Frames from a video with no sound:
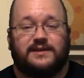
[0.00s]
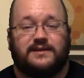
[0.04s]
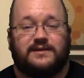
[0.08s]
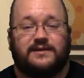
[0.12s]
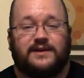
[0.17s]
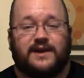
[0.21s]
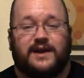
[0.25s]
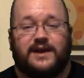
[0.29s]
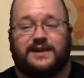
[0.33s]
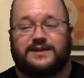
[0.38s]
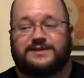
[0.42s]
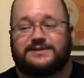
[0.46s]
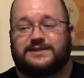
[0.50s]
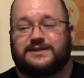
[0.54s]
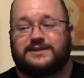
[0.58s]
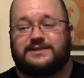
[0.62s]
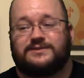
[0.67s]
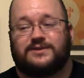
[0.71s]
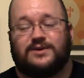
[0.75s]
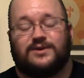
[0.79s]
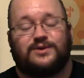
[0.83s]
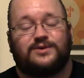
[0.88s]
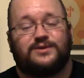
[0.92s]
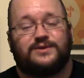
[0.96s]
NXT
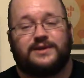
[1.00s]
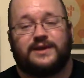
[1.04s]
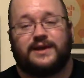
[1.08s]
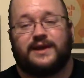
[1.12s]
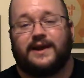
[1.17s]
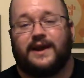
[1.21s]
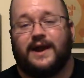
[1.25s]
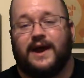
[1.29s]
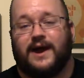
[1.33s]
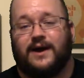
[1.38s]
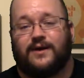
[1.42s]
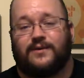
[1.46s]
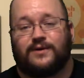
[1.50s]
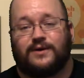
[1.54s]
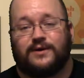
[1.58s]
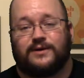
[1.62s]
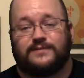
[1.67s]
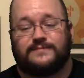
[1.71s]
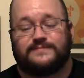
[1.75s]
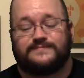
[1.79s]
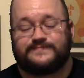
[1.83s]
is only an hour.